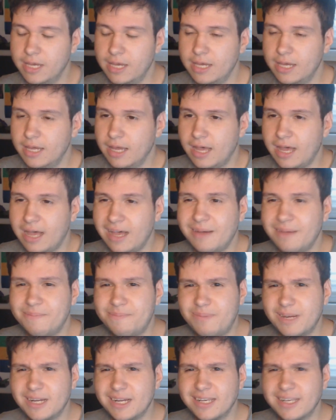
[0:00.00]

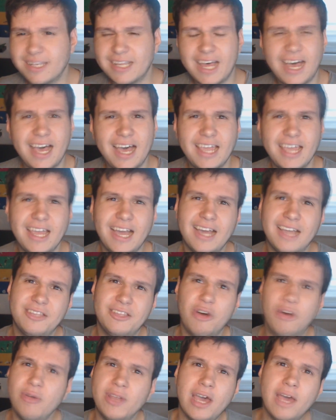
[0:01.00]
but I
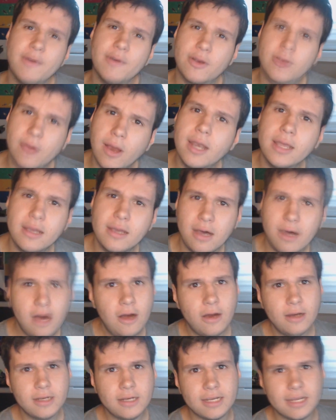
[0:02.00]
don't have a credit
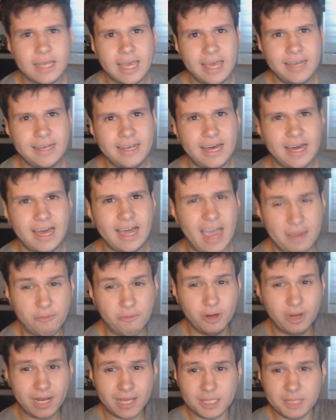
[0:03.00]
card, and I would
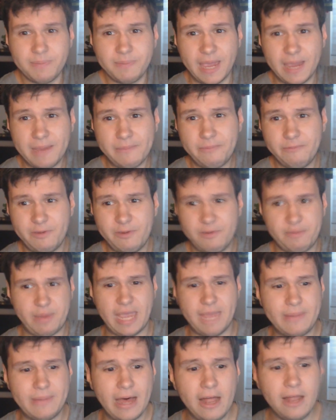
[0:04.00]
like to pay with
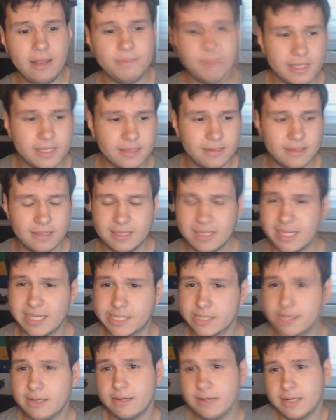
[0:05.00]
PayPal, but
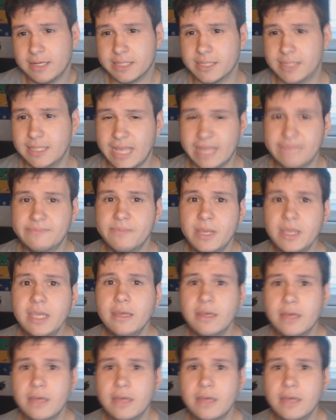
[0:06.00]
Kickstarter doesn't let me.